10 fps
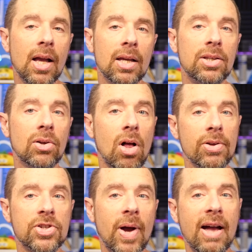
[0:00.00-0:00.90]
You'll
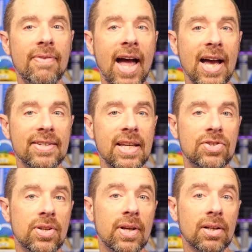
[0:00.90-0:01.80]
also have access
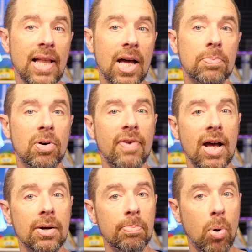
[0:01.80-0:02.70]
to the cloud
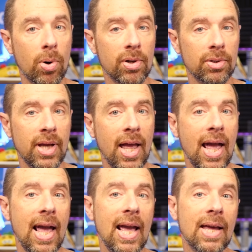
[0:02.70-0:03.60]
provider portal
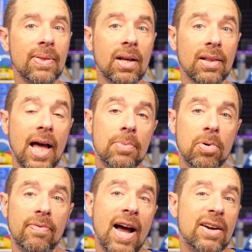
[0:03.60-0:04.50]
and the cloud
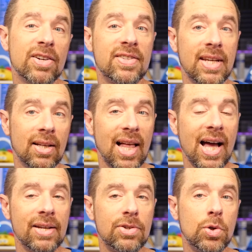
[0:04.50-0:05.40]
provider
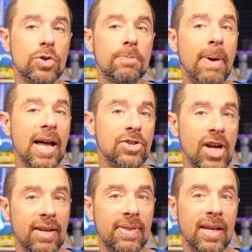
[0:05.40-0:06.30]
CLI to spot
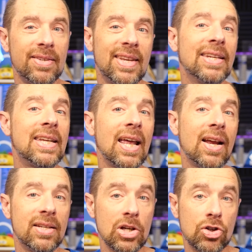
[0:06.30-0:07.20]
check things and get
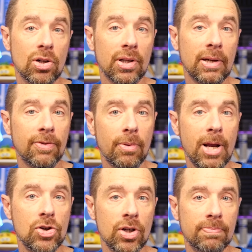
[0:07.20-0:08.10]
additional
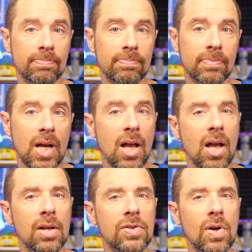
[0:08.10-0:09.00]
information.
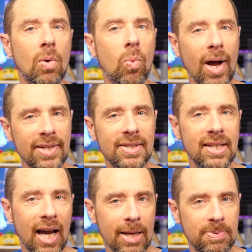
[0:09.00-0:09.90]
So, what
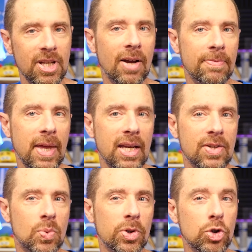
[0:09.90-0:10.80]
types of
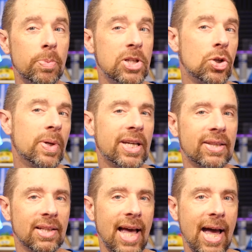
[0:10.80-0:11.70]
things will you be doing in
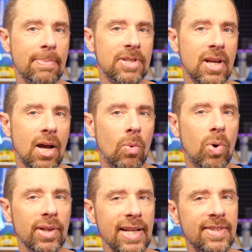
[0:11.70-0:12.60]
the labs?
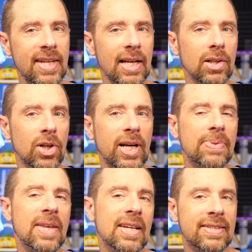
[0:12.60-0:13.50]
Well, let's take a look
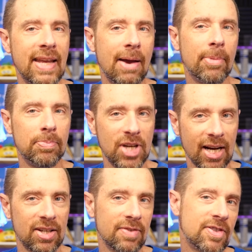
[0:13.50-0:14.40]
at the exam
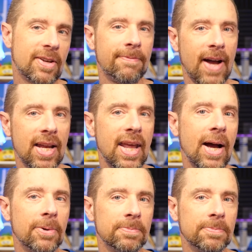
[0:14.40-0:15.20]
objectives to find out.